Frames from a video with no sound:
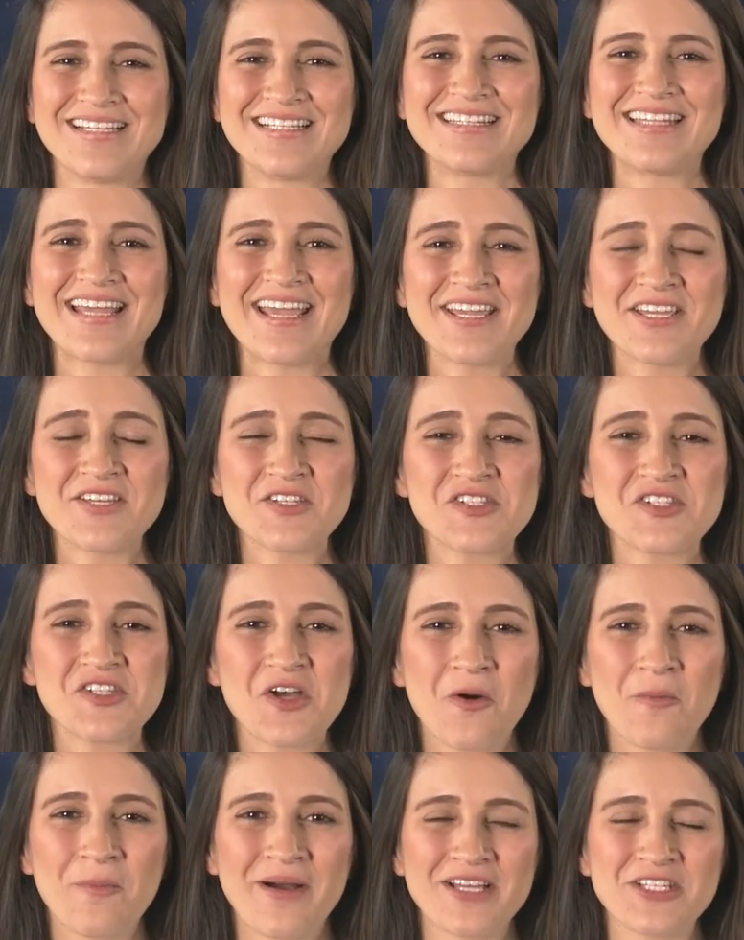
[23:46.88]
Thank you
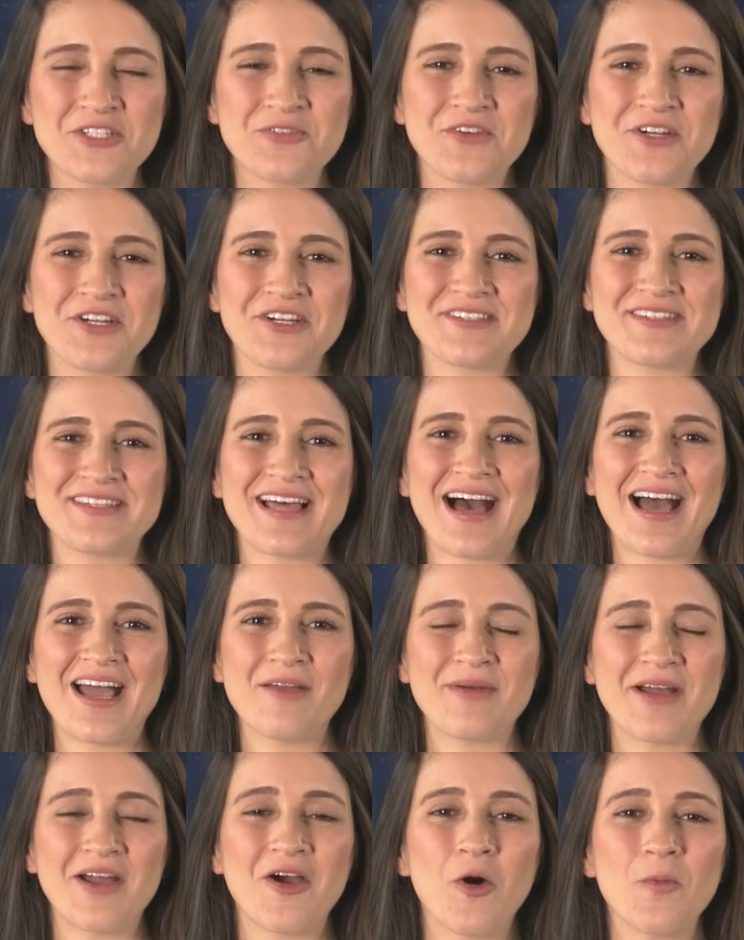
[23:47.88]
so much for your
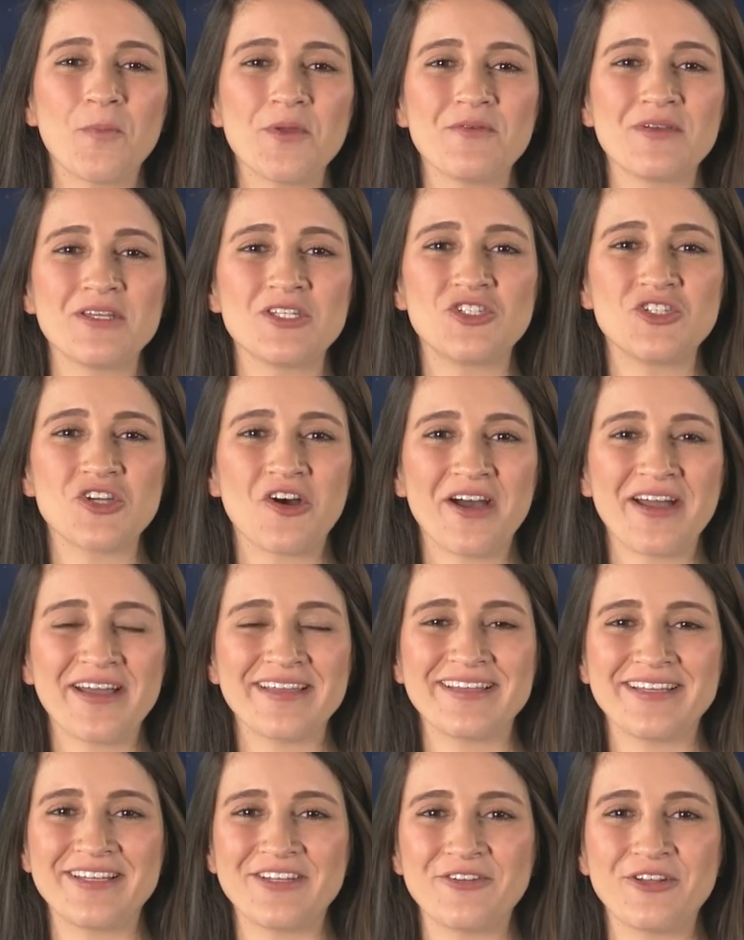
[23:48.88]
time. I hope you
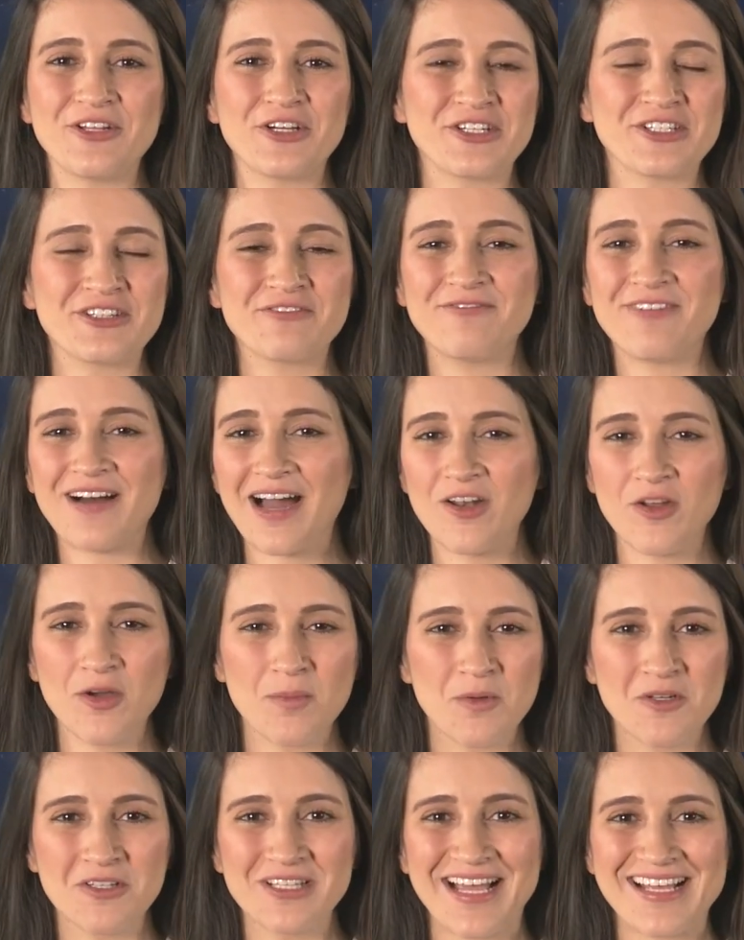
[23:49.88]
enjoyed and you learned
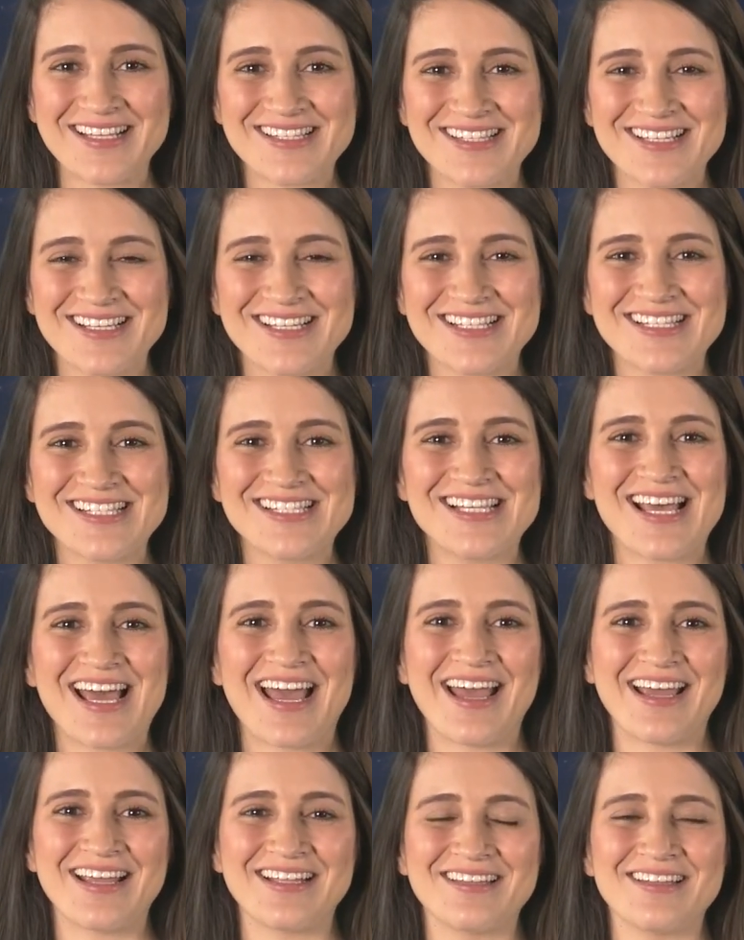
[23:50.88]
valuable lessons,
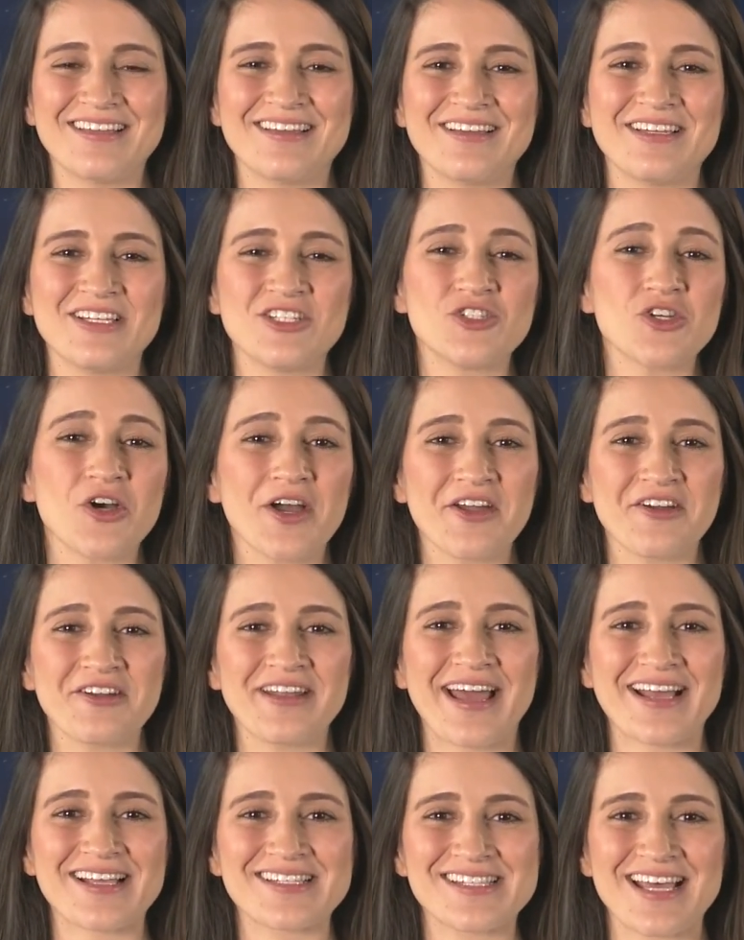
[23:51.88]
and enjoy your
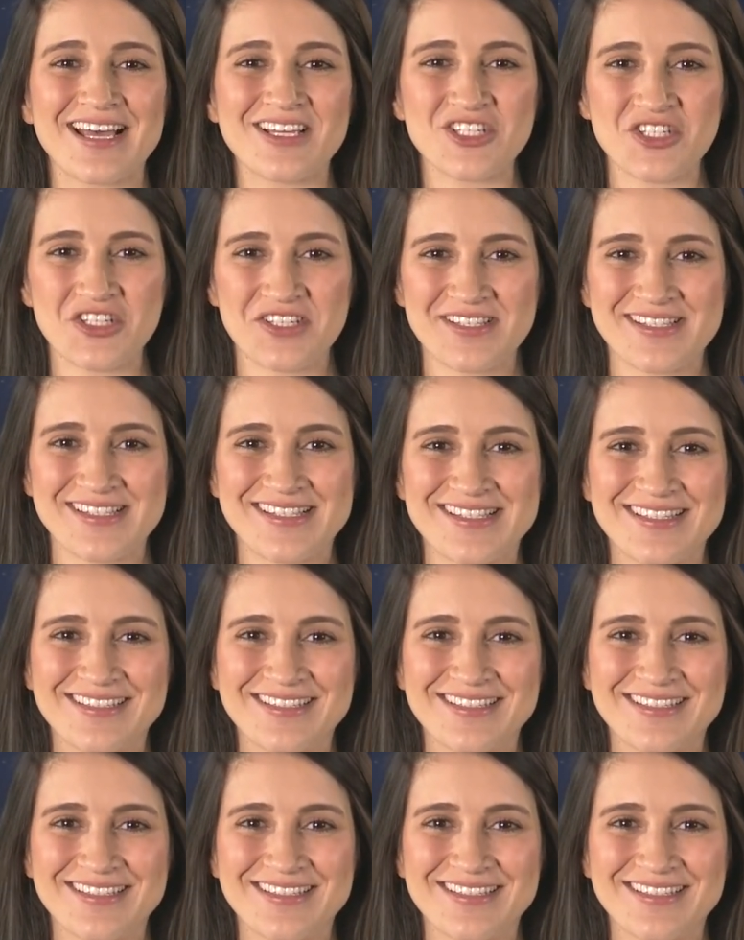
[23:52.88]
next sessions.